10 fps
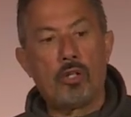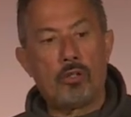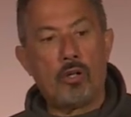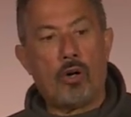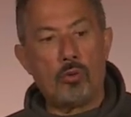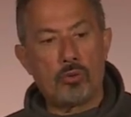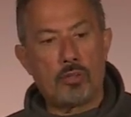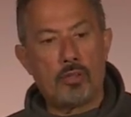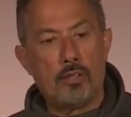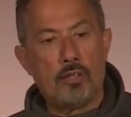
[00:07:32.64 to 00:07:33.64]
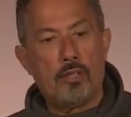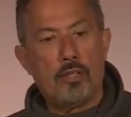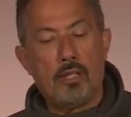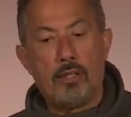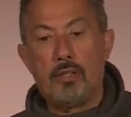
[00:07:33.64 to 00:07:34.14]
adult
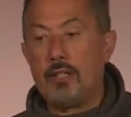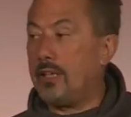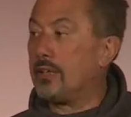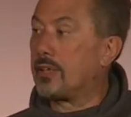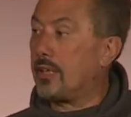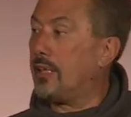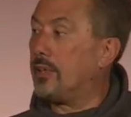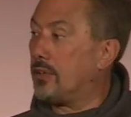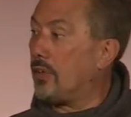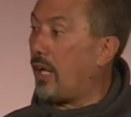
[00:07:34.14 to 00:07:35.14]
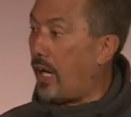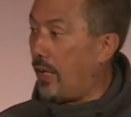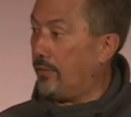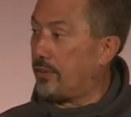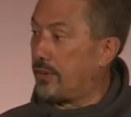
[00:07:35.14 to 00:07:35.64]
in these kids'
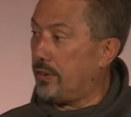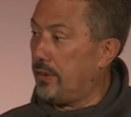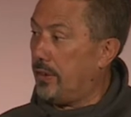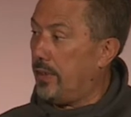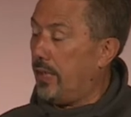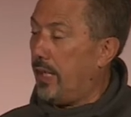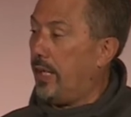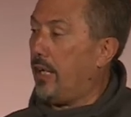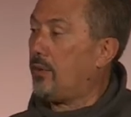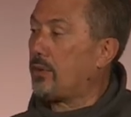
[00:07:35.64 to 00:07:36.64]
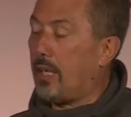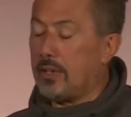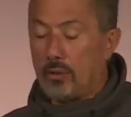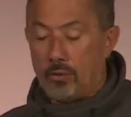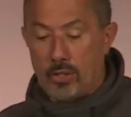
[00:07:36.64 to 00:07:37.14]
lives. And as
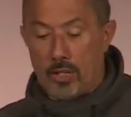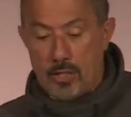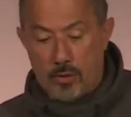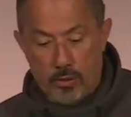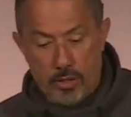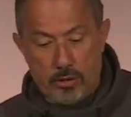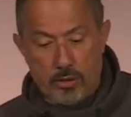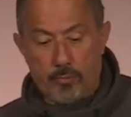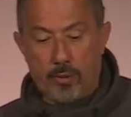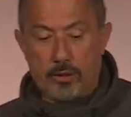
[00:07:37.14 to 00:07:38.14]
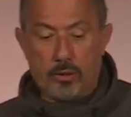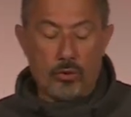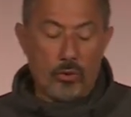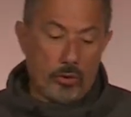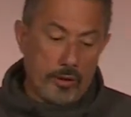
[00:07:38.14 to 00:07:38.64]
I was sharing my
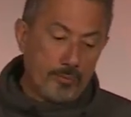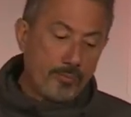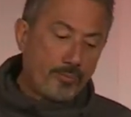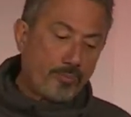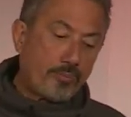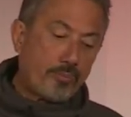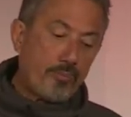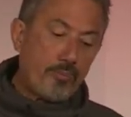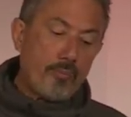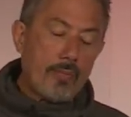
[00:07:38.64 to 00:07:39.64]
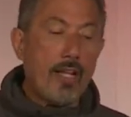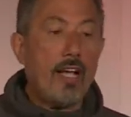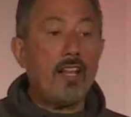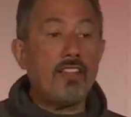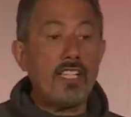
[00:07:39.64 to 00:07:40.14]
story,
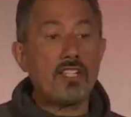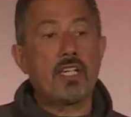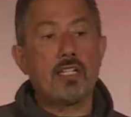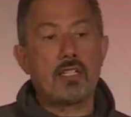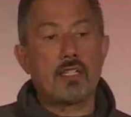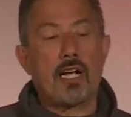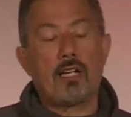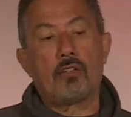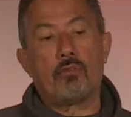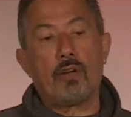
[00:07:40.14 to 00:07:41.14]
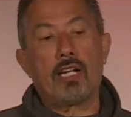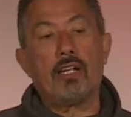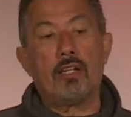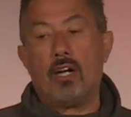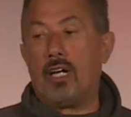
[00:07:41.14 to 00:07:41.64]
these kids started to
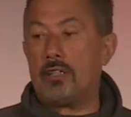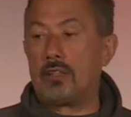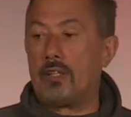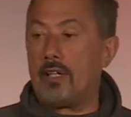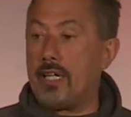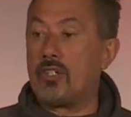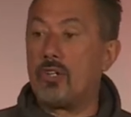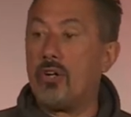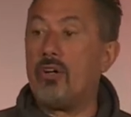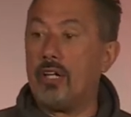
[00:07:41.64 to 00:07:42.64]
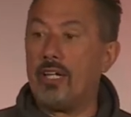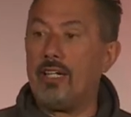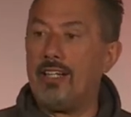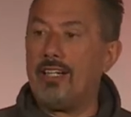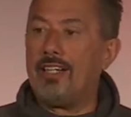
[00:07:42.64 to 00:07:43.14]
recognize their journey
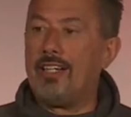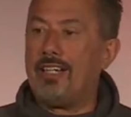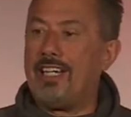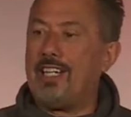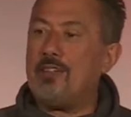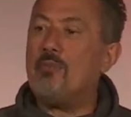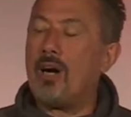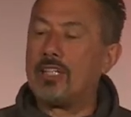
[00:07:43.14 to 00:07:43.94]
in my